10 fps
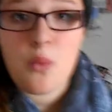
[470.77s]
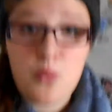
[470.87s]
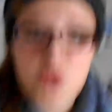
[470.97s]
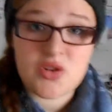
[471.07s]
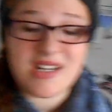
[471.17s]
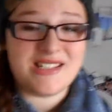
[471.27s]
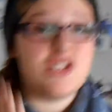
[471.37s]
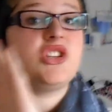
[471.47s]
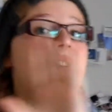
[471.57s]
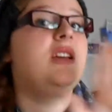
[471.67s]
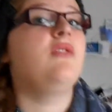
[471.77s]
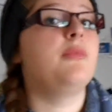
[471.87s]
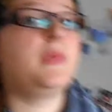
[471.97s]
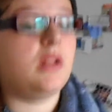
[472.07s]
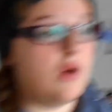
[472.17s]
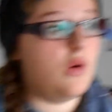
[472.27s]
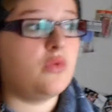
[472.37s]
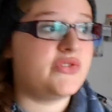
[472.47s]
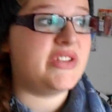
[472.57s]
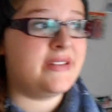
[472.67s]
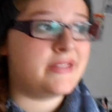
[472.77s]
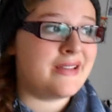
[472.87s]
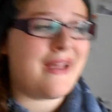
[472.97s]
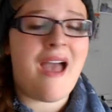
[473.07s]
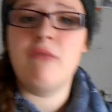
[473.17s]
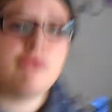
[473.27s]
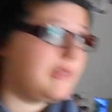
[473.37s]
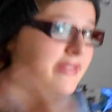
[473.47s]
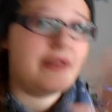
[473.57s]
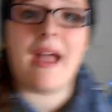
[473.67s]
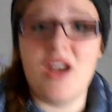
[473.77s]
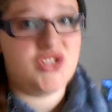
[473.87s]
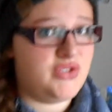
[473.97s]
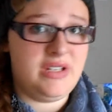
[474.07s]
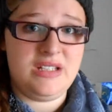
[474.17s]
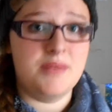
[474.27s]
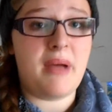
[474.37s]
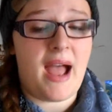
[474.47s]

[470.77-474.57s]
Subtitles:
Now we're transitioning from clothes into everything else you need to